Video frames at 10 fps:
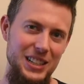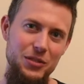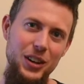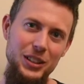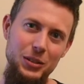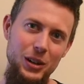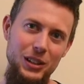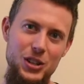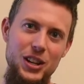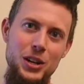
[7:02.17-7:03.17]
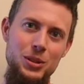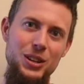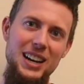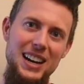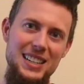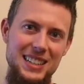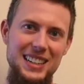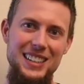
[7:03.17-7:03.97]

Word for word: It's fun growing this channel with you guys and